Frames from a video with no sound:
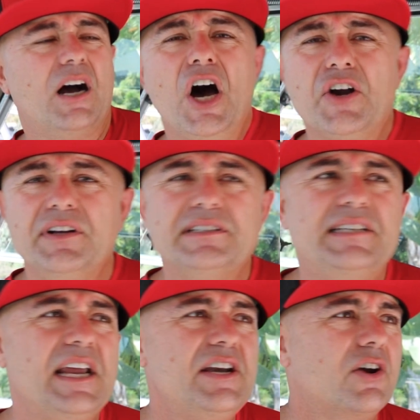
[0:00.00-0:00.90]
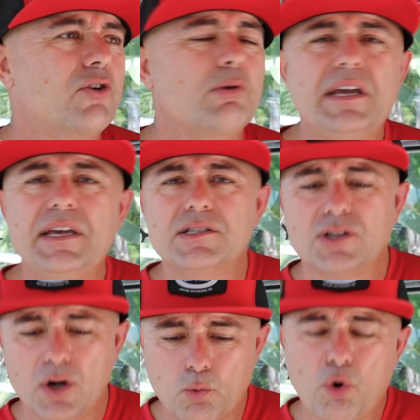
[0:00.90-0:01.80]
110
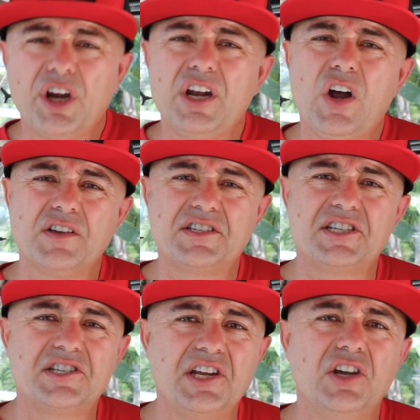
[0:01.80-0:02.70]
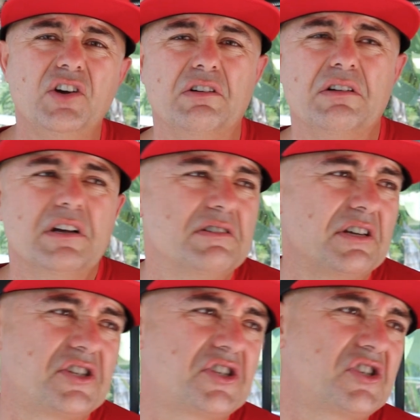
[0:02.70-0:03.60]
degrees, working on steel,
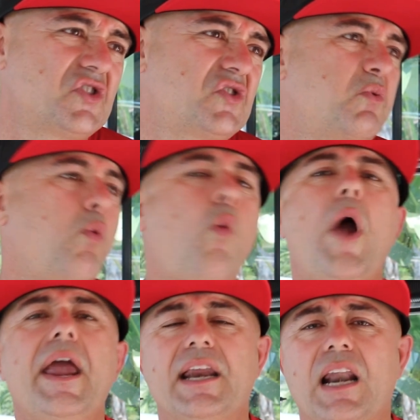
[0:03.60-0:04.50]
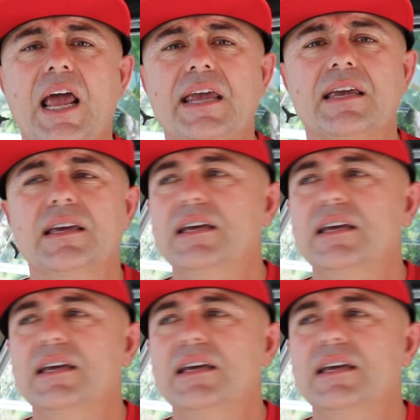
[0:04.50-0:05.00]
just sweating like